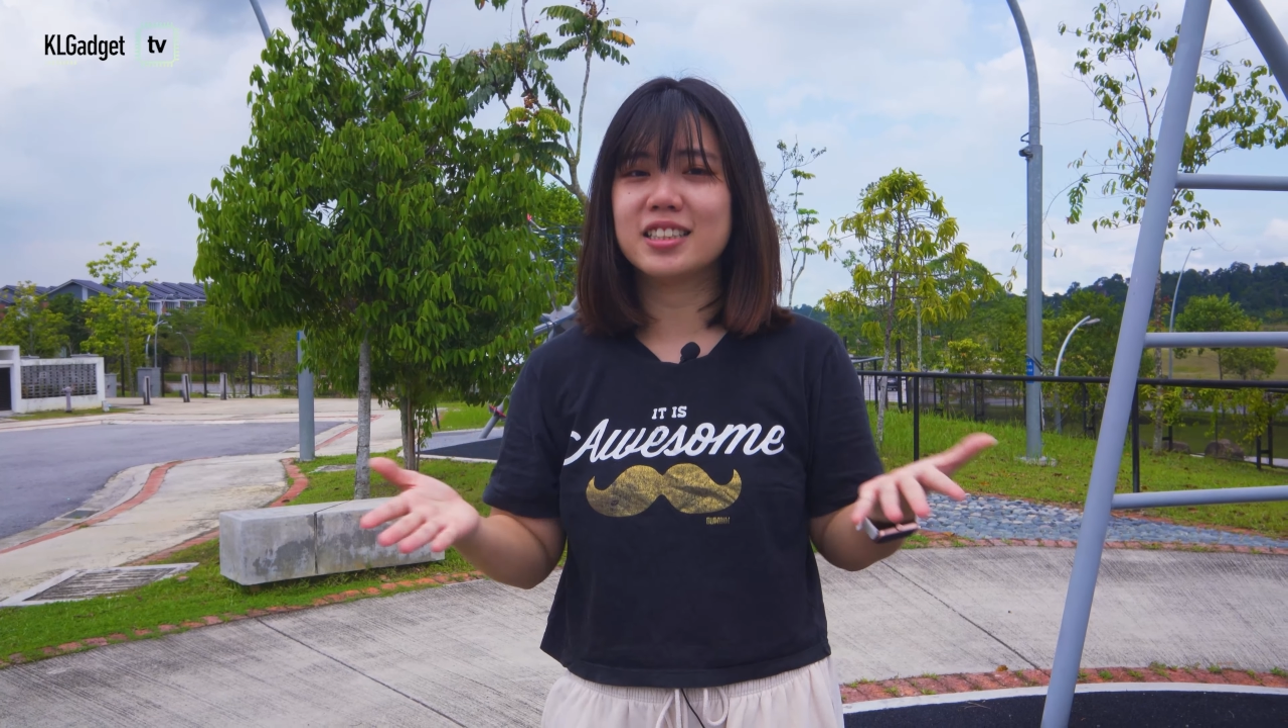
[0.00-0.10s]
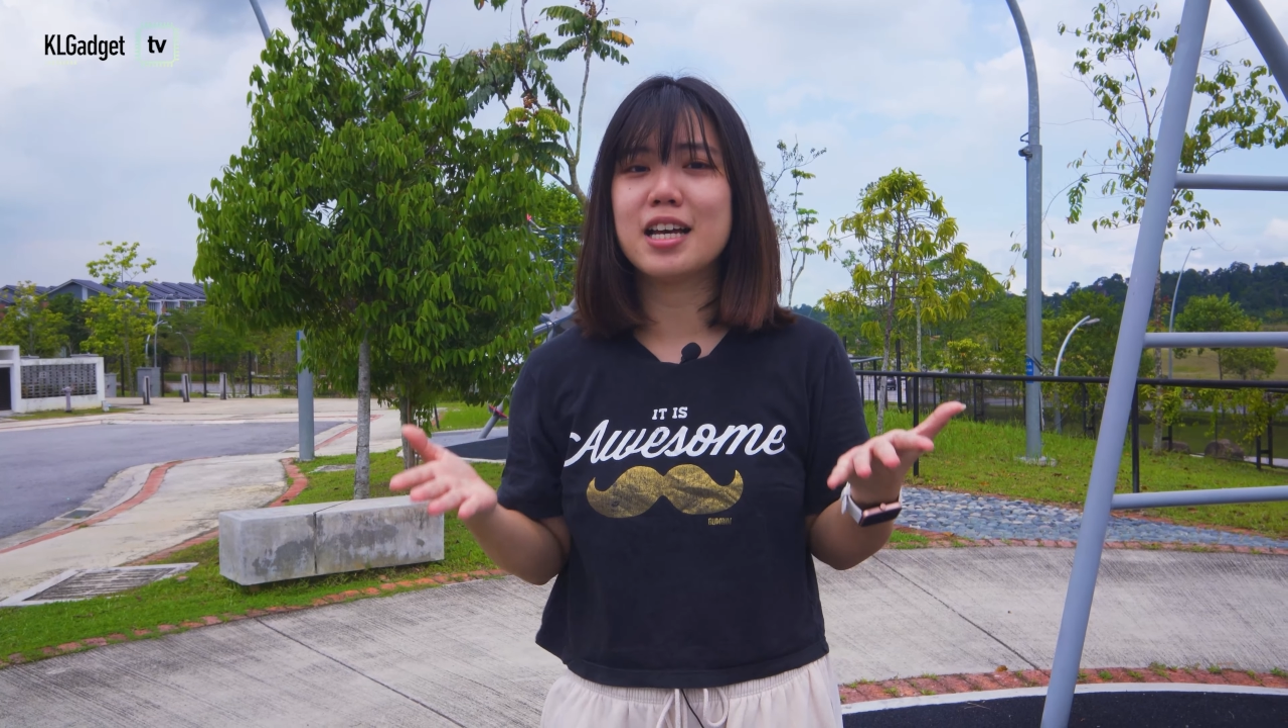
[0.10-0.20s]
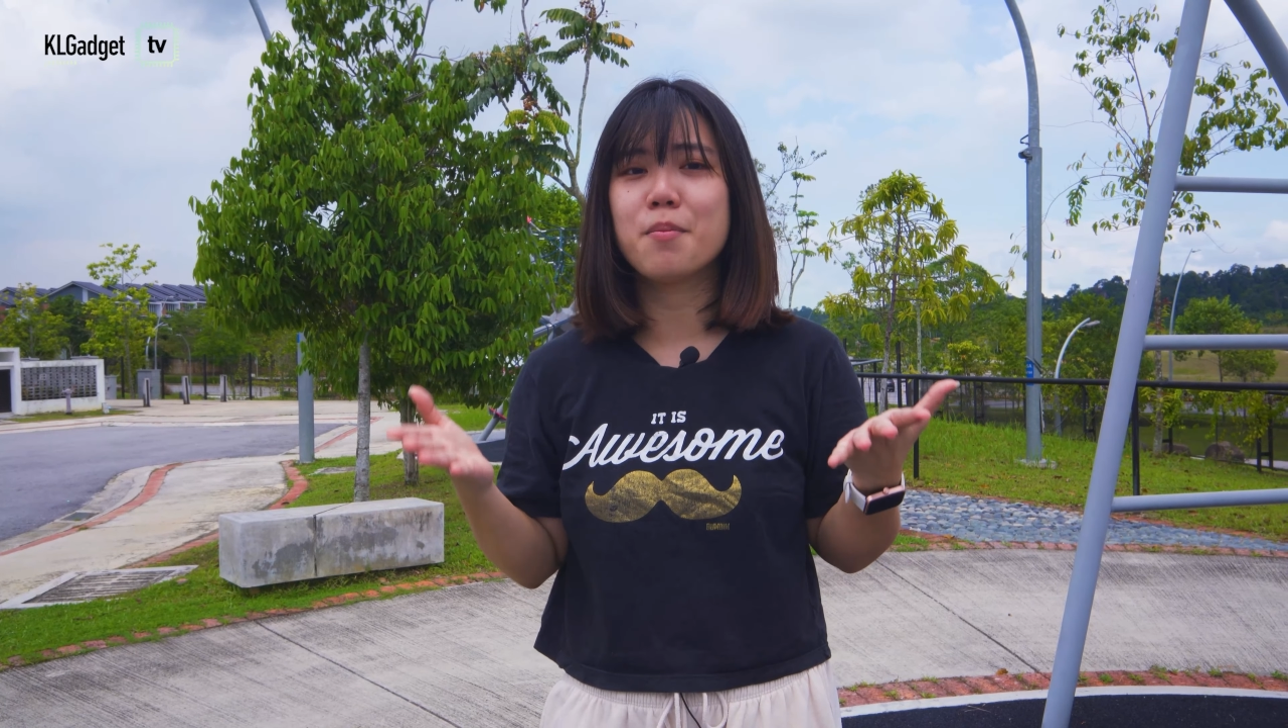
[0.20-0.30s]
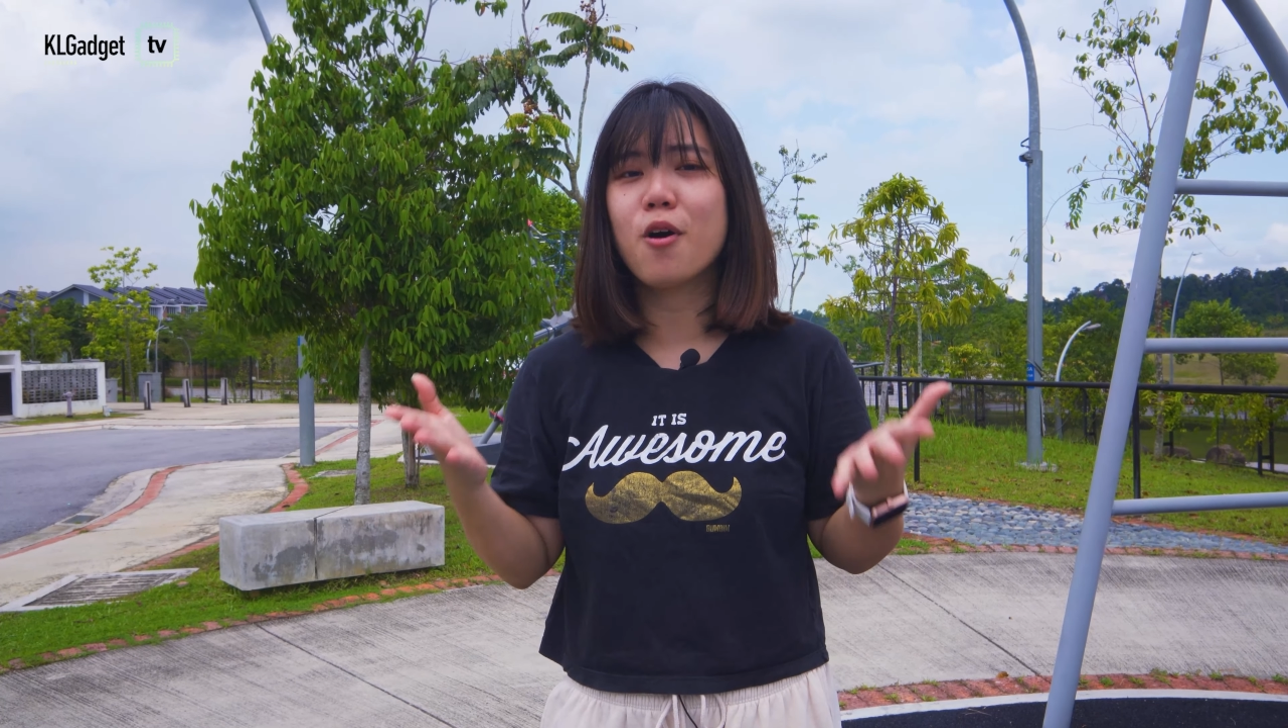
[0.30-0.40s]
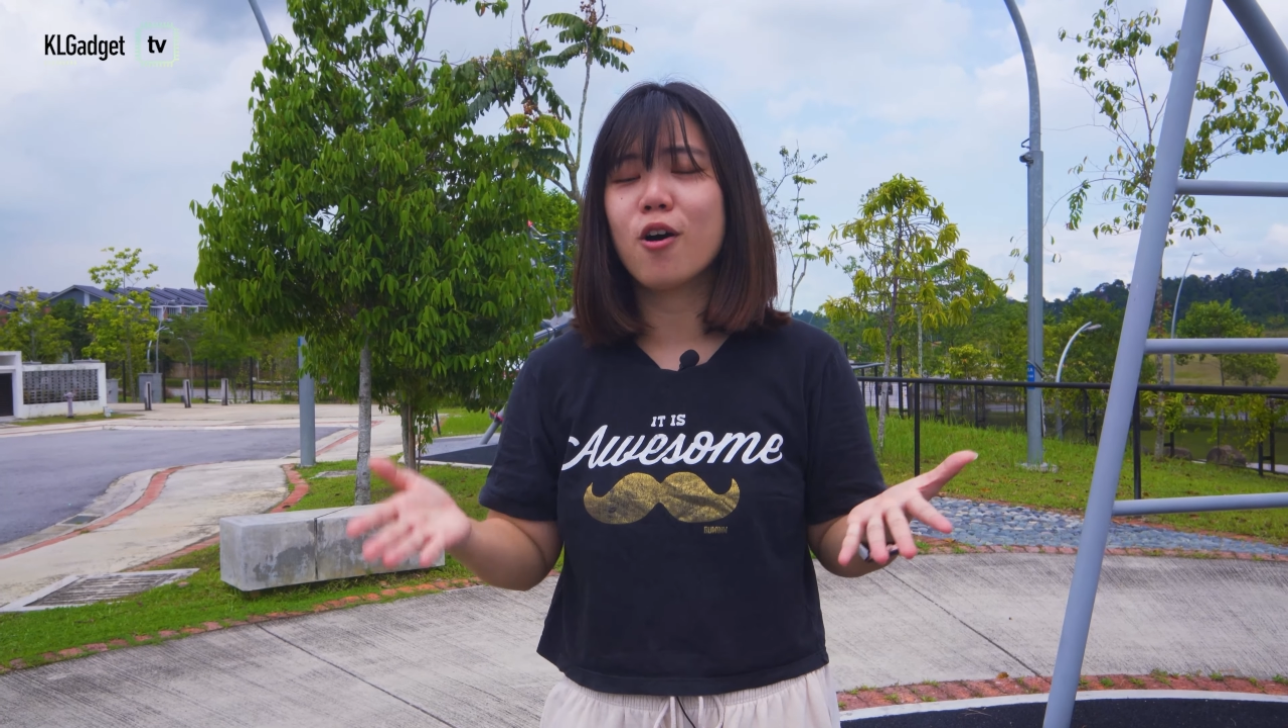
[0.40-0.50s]

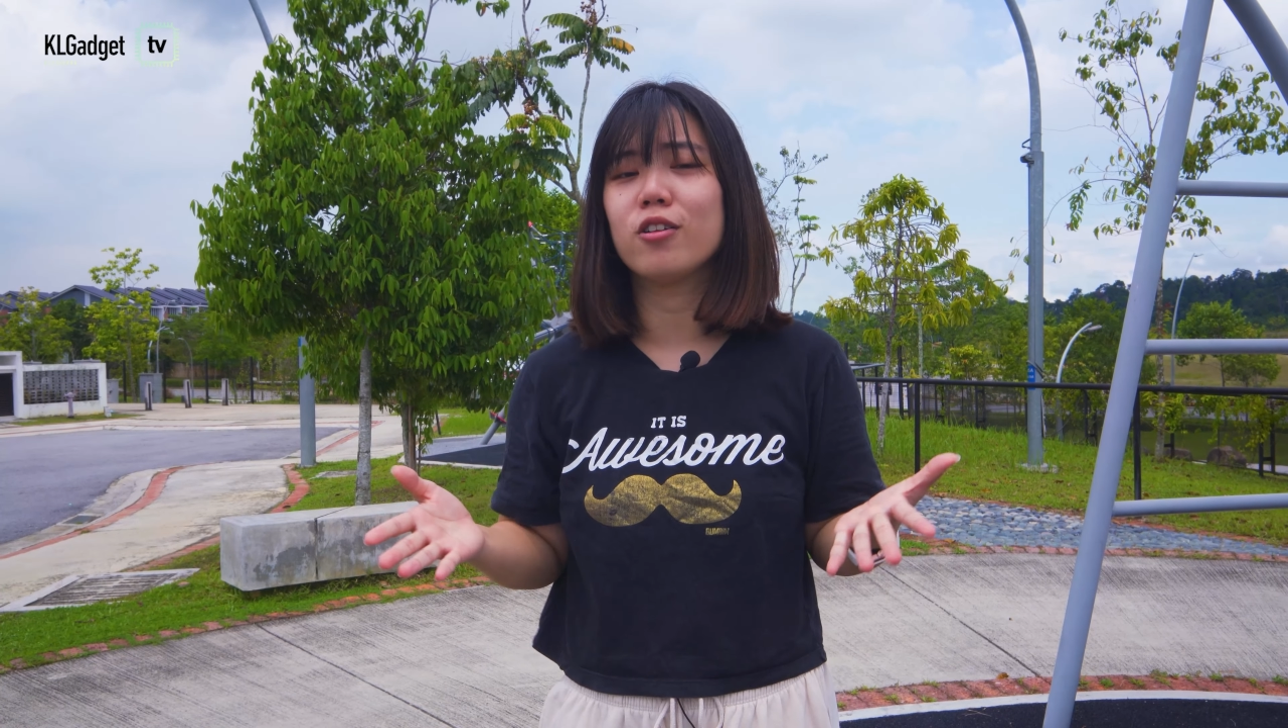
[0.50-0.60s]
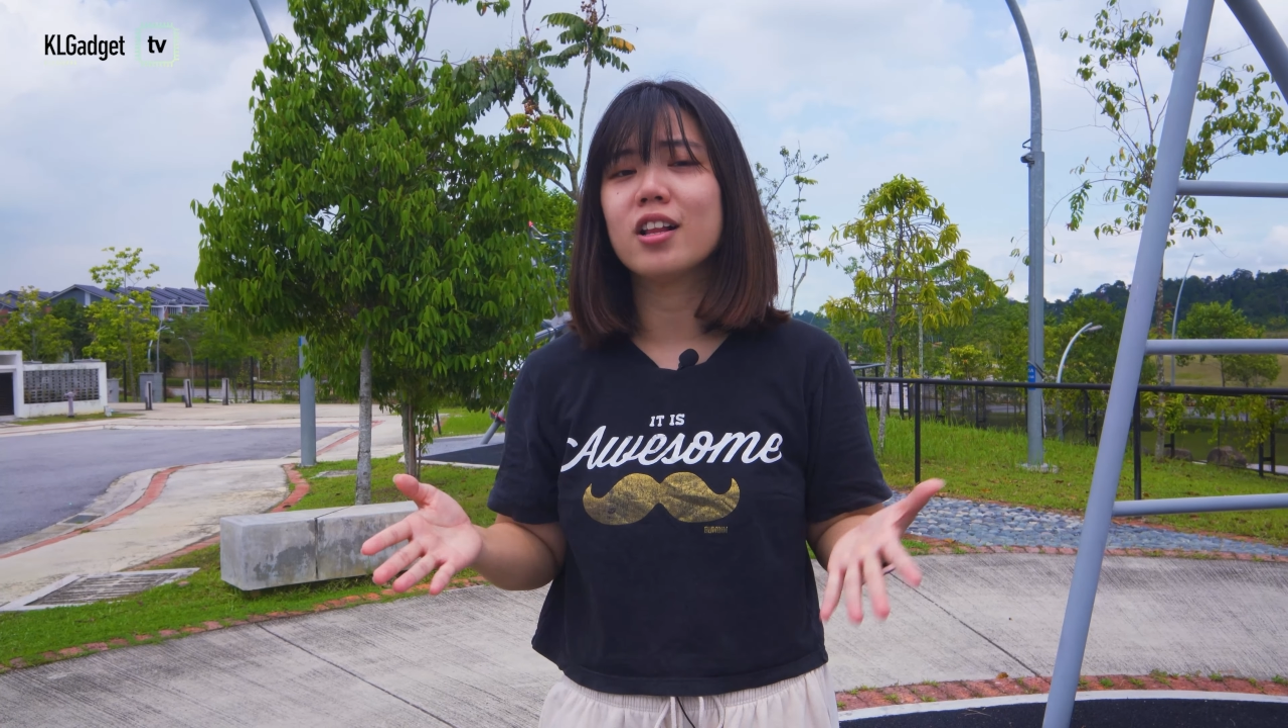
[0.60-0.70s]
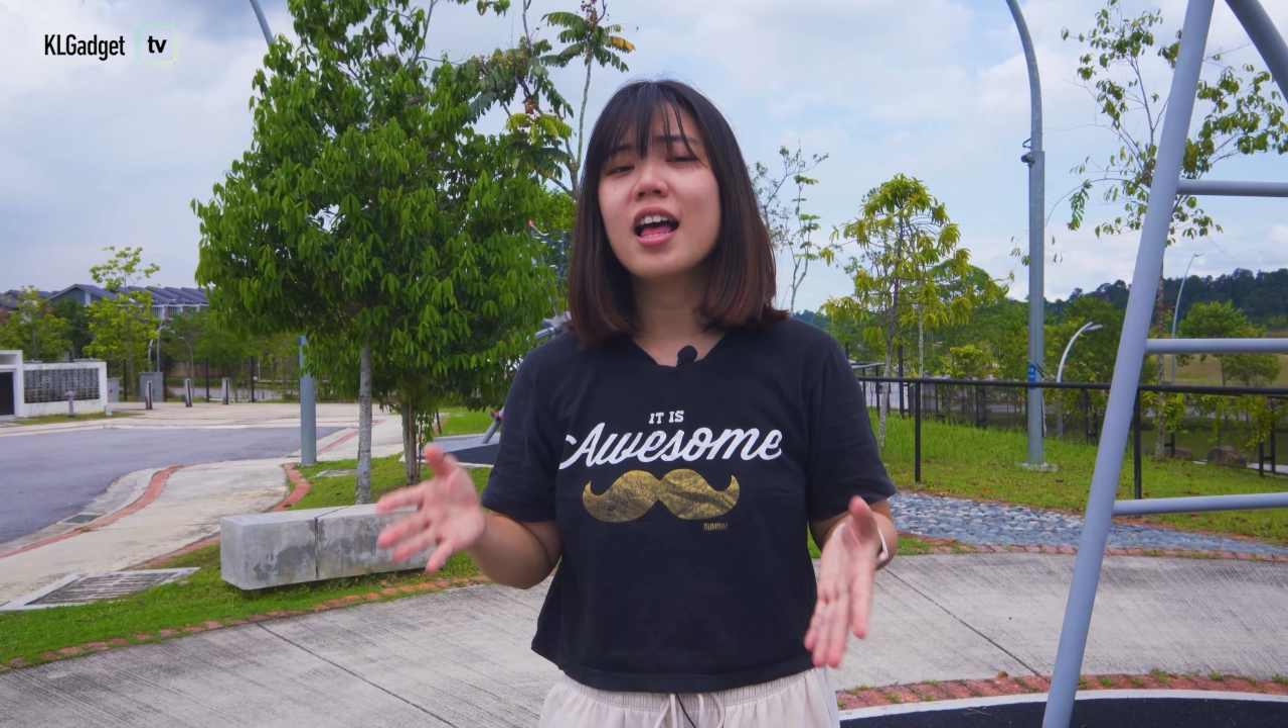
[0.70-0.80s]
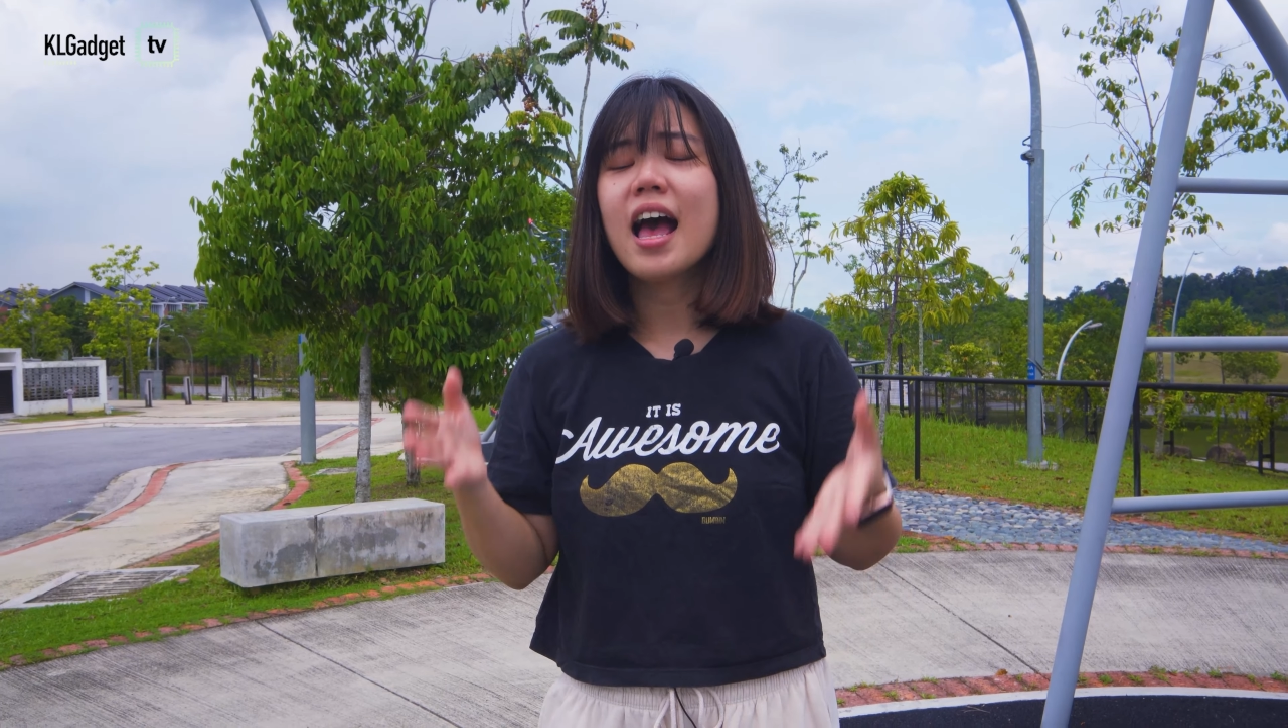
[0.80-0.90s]
them all.